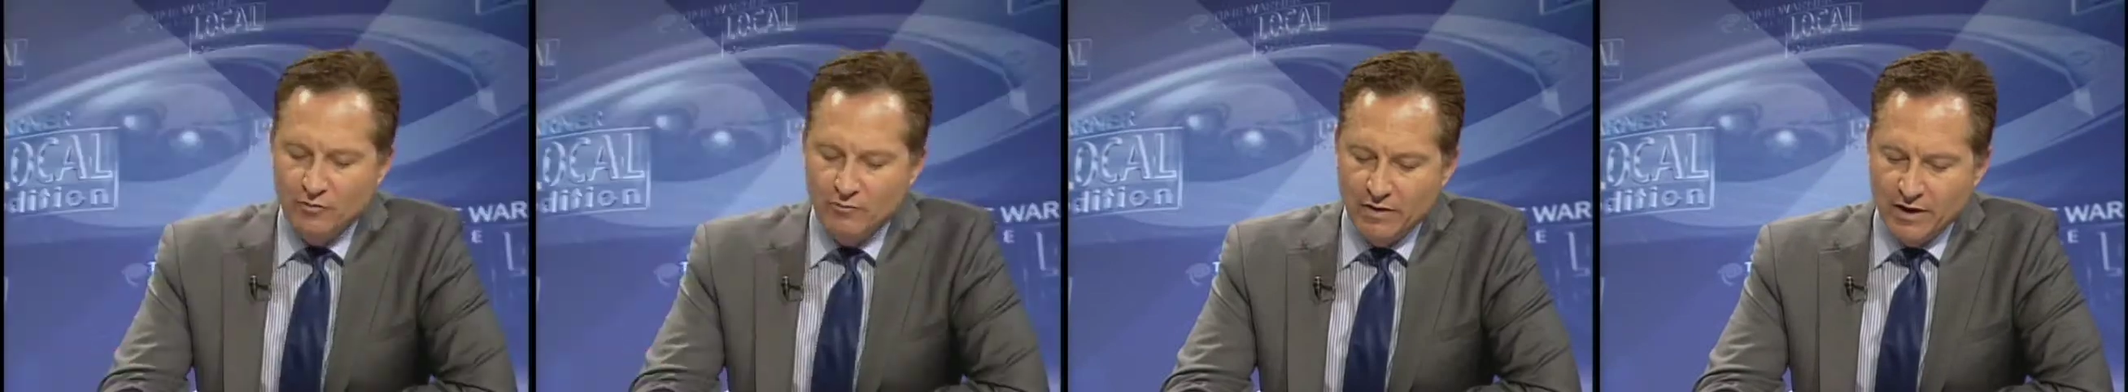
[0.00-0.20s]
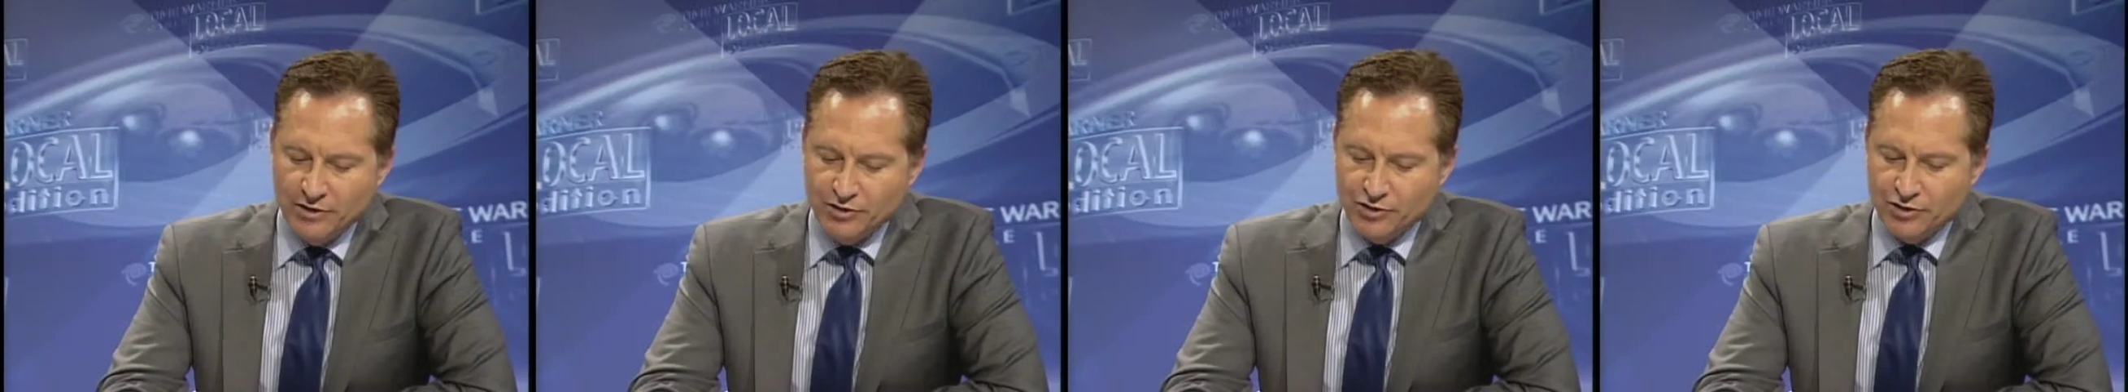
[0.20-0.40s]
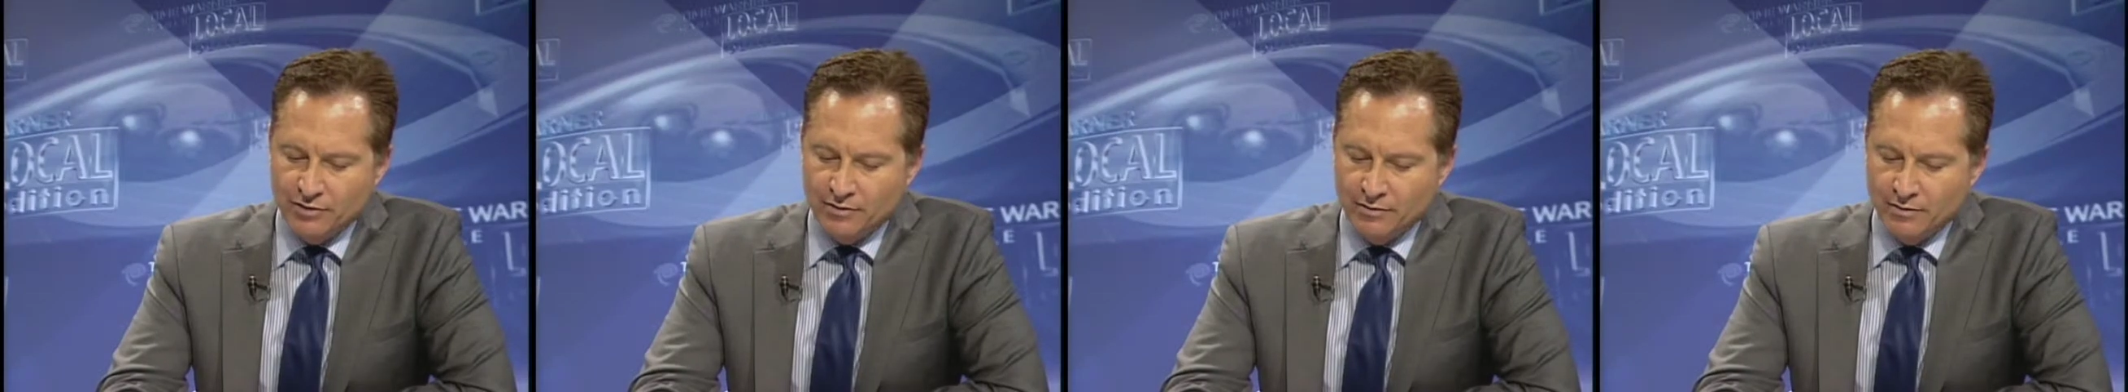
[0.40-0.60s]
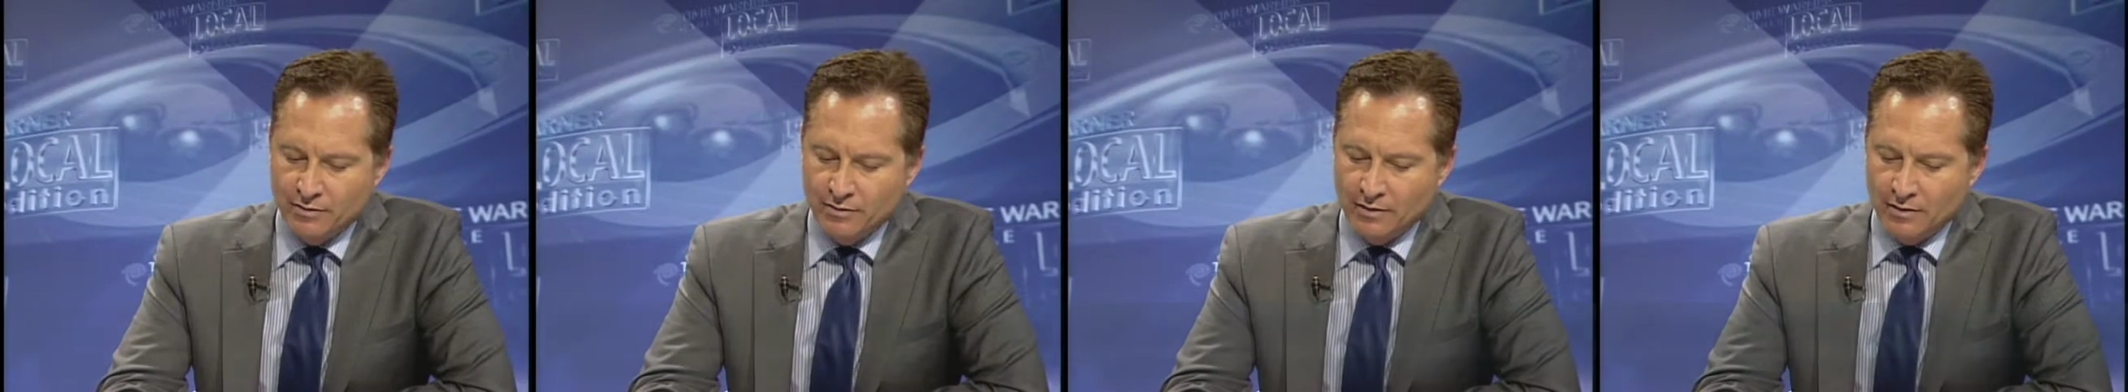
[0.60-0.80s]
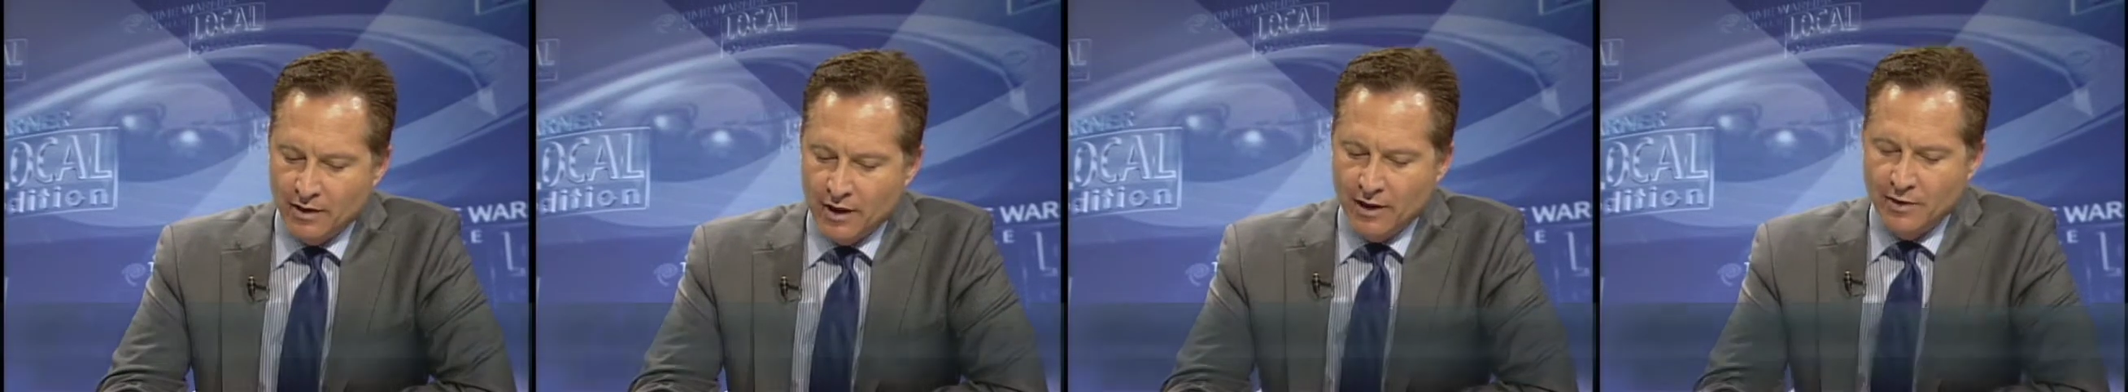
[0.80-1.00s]
you mentioned
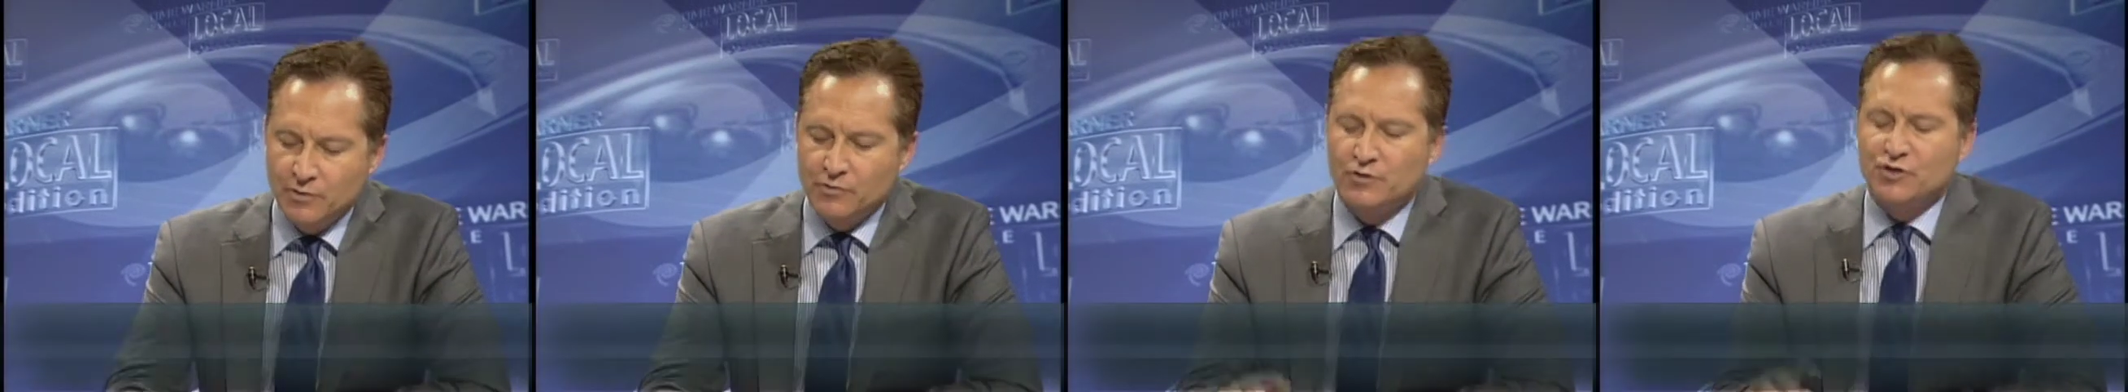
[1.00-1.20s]
and you